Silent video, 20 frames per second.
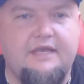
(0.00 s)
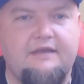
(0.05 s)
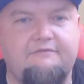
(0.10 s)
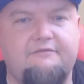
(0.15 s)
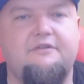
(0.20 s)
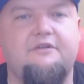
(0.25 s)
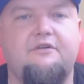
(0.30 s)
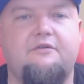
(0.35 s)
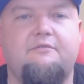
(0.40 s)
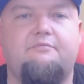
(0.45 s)
They have
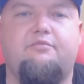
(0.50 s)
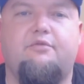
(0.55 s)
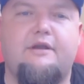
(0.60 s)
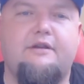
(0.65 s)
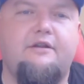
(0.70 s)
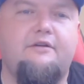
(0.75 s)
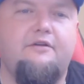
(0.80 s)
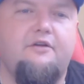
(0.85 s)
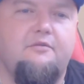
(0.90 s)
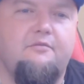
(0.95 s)
the new
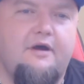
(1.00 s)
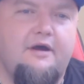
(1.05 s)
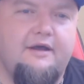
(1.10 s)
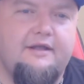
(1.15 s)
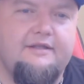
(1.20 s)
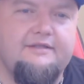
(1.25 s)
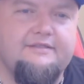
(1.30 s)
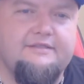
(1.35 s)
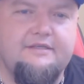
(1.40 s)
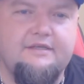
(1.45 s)
Predator
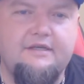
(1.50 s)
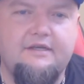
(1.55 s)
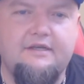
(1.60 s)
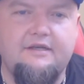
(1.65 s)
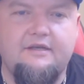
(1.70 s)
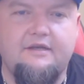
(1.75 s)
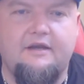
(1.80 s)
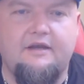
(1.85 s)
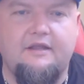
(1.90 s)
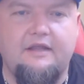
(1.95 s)
mods,
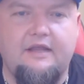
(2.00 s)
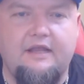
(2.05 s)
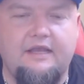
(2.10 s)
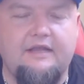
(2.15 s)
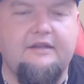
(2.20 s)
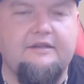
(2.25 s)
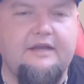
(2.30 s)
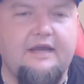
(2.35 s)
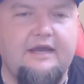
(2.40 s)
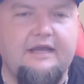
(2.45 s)

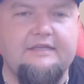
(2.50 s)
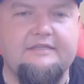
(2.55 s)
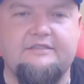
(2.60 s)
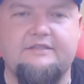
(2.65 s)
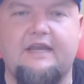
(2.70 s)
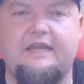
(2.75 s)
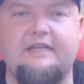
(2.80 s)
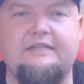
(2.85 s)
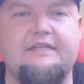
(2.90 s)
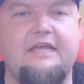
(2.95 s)
anodized
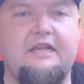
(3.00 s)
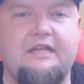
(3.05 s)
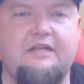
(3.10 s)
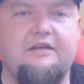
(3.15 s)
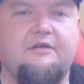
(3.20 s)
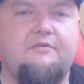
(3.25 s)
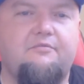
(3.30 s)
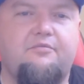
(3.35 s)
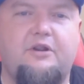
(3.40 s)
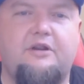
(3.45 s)

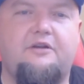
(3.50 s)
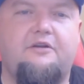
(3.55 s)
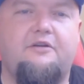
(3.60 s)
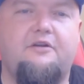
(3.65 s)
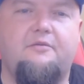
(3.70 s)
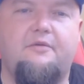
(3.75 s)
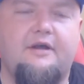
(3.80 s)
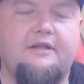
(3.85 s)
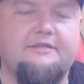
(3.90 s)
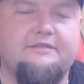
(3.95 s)
titanium
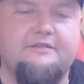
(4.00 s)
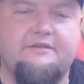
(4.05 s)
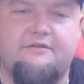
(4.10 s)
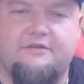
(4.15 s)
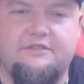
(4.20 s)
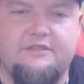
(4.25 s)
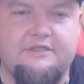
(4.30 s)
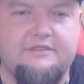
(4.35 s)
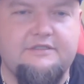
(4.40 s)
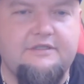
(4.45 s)
Predator mods that
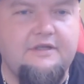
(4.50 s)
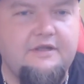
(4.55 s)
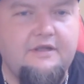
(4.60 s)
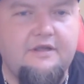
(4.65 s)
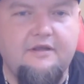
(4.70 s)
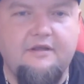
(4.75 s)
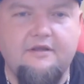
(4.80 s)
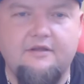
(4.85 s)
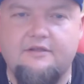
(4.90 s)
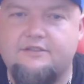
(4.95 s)
are just
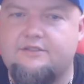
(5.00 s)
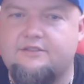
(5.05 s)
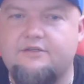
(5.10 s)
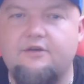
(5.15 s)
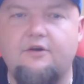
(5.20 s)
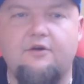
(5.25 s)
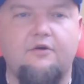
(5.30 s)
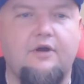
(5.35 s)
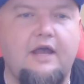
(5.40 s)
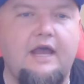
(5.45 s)

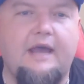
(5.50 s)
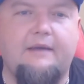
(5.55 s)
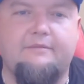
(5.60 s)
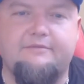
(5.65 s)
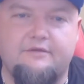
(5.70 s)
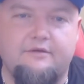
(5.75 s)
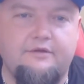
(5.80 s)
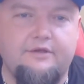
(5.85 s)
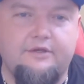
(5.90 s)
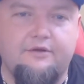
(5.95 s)
so
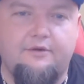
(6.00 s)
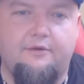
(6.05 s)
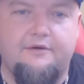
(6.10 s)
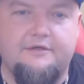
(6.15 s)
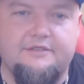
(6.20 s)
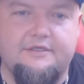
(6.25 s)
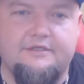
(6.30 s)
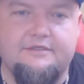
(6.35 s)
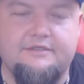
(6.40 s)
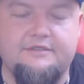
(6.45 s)
absolutely
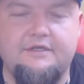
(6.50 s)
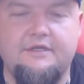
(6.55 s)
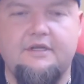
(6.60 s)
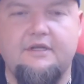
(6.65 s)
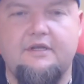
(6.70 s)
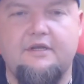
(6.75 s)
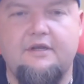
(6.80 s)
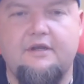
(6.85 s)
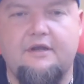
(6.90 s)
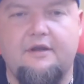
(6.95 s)
gorgeous.
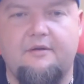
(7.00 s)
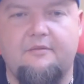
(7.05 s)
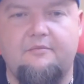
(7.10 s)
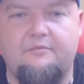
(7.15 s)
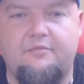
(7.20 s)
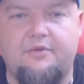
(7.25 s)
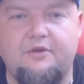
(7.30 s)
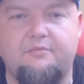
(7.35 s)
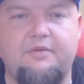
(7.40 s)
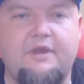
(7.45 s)

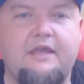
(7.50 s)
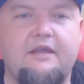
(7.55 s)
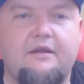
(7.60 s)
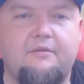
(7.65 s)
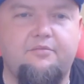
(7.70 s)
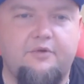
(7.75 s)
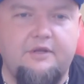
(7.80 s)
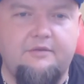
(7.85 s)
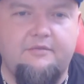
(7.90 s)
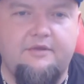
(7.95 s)
But you're paying a
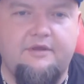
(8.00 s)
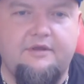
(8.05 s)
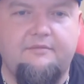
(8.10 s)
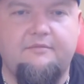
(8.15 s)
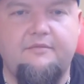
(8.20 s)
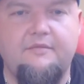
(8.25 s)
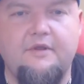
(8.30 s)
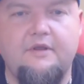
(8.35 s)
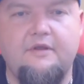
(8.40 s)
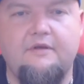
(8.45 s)

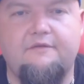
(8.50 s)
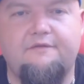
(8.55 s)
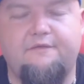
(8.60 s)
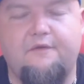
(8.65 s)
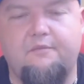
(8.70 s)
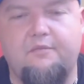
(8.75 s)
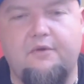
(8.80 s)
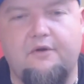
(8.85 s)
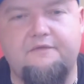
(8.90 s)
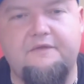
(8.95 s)
premium
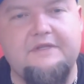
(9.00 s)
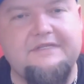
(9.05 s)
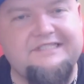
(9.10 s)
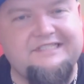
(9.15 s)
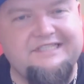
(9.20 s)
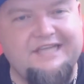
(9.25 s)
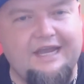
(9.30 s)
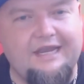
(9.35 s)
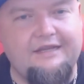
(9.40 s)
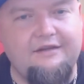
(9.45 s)
for both
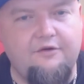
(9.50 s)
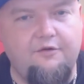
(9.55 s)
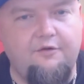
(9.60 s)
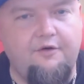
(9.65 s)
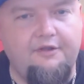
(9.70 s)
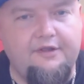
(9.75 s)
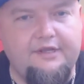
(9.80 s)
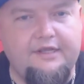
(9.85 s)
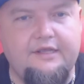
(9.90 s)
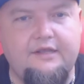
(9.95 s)
design
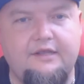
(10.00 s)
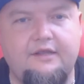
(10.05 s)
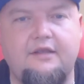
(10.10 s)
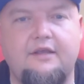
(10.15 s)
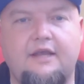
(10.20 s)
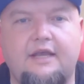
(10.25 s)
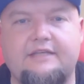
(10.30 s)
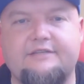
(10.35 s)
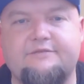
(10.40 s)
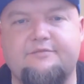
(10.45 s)
quality
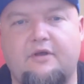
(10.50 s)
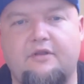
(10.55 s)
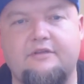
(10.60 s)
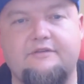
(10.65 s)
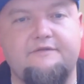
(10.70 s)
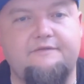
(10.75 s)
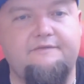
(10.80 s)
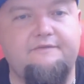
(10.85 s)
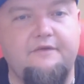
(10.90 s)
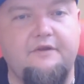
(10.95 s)
as well
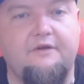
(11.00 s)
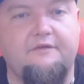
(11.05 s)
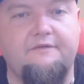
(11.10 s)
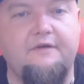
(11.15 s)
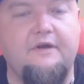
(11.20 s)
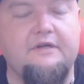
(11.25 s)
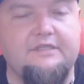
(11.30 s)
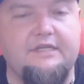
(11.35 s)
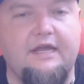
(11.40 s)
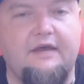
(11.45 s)
as, you know,
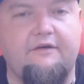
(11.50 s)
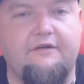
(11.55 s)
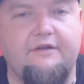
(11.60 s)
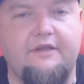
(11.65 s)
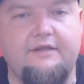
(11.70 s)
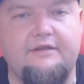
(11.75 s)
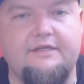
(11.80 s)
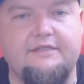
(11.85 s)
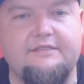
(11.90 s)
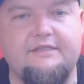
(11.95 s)

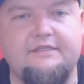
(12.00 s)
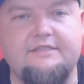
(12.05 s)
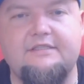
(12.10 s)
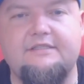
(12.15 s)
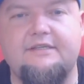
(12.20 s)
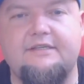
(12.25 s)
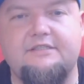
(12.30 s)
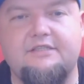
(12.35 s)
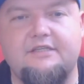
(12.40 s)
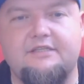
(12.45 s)
functionality, because this
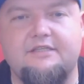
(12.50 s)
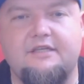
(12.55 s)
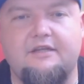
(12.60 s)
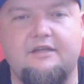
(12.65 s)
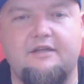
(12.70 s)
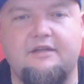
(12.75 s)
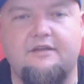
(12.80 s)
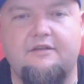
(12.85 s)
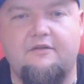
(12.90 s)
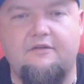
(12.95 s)
isn't just,
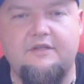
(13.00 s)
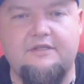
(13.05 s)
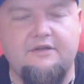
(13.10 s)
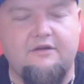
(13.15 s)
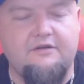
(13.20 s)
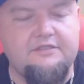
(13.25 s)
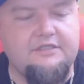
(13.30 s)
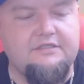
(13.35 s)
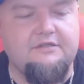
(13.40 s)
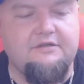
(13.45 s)
you know, these
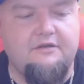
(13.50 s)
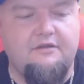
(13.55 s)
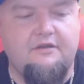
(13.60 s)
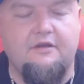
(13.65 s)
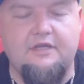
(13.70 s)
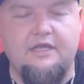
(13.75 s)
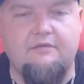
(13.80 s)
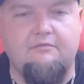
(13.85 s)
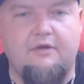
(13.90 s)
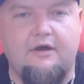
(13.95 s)
aren't just good
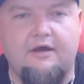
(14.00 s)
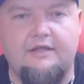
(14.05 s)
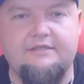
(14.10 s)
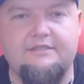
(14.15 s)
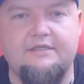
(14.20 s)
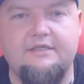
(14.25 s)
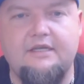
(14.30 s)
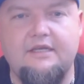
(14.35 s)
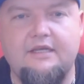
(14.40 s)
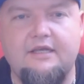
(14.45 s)
looking
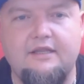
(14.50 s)
mods.